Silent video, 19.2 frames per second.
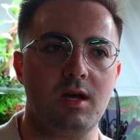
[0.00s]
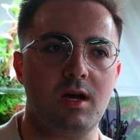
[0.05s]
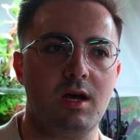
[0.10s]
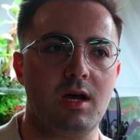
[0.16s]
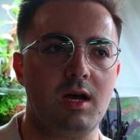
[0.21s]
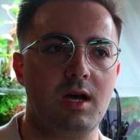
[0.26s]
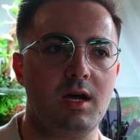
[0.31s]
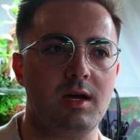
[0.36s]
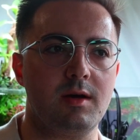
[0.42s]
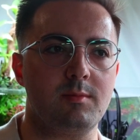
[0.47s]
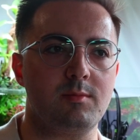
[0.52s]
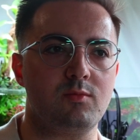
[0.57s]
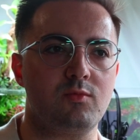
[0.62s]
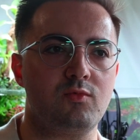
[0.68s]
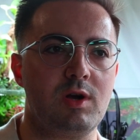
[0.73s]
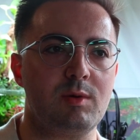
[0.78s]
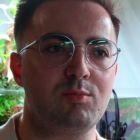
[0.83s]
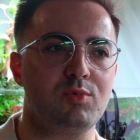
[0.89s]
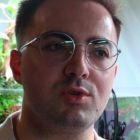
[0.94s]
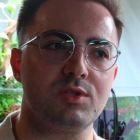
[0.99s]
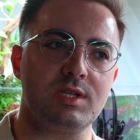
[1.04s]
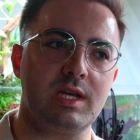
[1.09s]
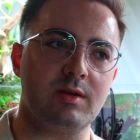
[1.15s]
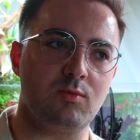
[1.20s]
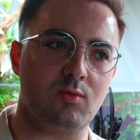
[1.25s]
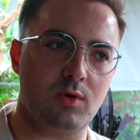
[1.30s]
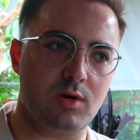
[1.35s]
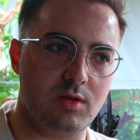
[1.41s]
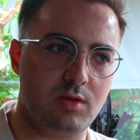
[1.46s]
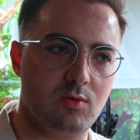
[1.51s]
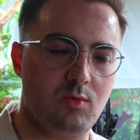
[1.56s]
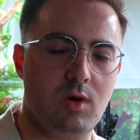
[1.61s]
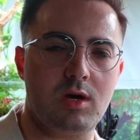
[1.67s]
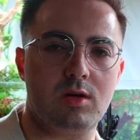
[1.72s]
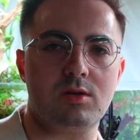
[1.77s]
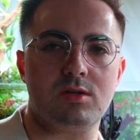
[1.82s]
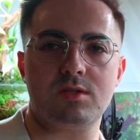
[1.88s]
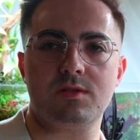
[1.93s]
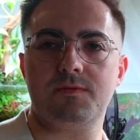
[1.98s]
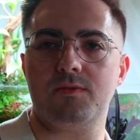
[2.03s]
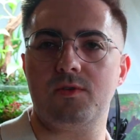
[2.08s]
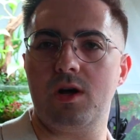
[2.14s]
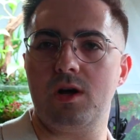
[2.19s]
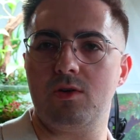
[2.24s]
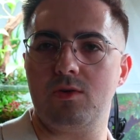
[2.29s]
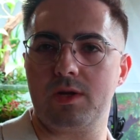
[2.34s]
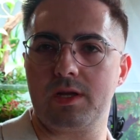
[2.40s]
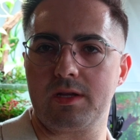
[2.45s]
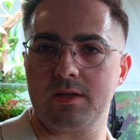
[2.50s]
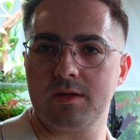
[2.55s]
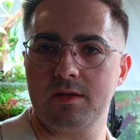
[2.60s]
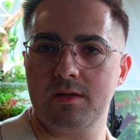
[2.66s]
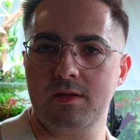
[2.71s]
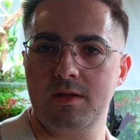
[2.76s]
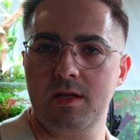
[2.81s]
represent where the water's flowing,